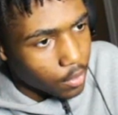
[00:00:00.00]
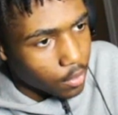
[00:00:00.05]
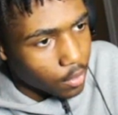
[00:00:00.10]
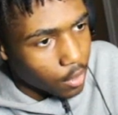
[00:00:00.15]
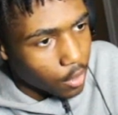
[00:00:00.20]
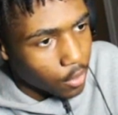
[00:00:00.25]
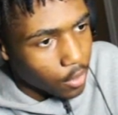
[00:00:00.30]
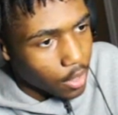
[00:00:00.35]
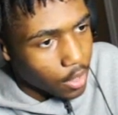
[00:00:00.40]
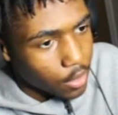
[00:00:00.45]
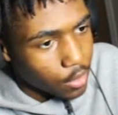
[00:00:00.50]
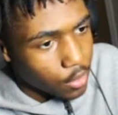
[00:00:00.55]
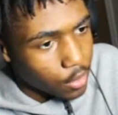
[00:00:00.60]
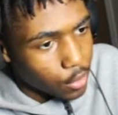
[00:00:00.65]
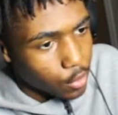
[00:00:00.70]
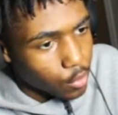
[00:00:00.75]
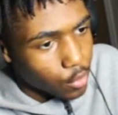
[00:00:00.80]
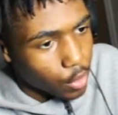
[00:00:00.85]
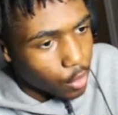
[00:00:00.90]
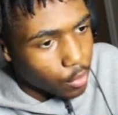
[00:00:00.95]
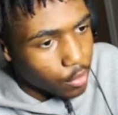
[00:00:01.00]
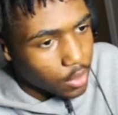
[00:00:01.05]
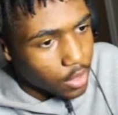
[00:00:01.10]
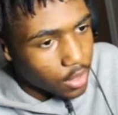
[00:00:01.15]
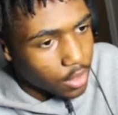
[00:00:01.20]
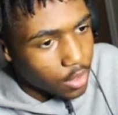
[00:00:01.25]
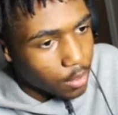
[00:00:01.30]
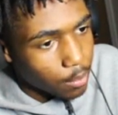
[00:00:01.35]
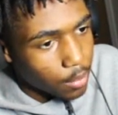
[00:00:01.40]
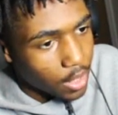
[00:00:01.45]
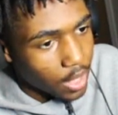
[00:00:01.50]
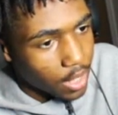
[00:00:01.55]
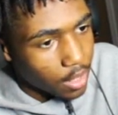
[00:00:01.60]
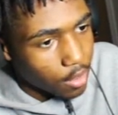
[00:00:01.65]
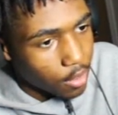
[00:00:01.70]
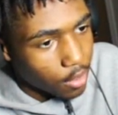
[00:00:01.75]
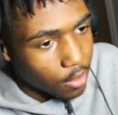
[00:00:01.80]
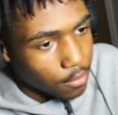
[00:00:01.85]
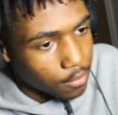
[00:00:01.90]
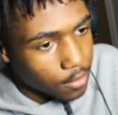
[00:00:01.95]
Okay, so you don't dig the black
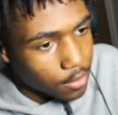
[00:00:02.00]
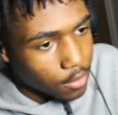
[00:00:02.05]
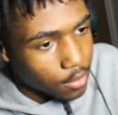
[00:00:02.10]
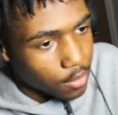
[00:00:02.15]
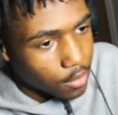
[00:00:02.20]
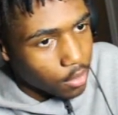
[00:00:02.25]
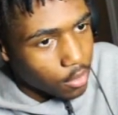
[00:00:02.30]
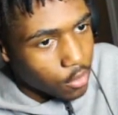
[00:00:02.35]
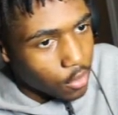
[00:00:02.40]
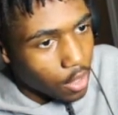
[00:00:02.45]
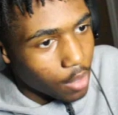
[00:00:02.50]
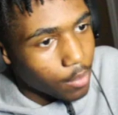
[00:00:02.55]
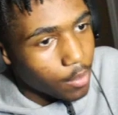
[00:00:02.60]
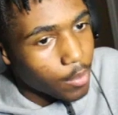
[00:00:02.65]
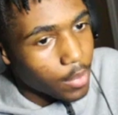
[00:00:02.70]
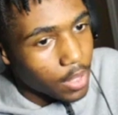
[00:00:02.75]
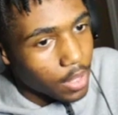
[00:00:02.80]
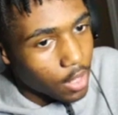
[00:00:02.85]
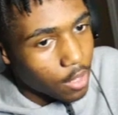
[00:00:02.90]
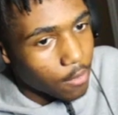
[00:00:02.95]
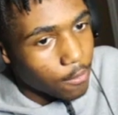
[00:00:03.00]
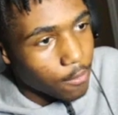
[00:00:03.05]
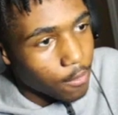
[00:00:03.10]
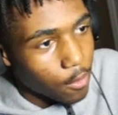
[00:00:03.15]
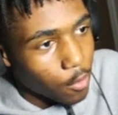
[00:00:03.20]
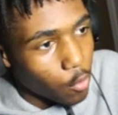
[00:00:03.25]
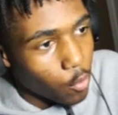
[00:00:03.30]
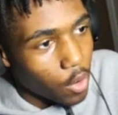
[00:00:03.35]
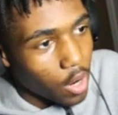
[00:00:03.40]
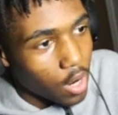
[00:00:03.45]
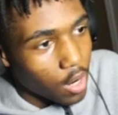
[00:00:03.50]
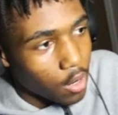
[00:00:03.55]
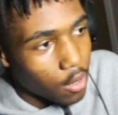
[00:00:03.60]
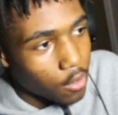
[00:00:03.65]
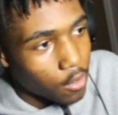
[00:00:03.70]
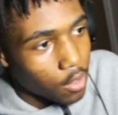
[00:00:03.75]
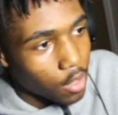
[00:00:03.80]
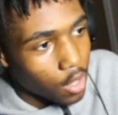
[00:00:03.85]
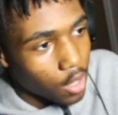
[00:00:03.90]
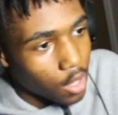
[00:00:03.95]
coffins. So I'm gonna be here for a
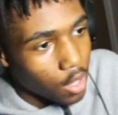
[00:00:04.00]
while.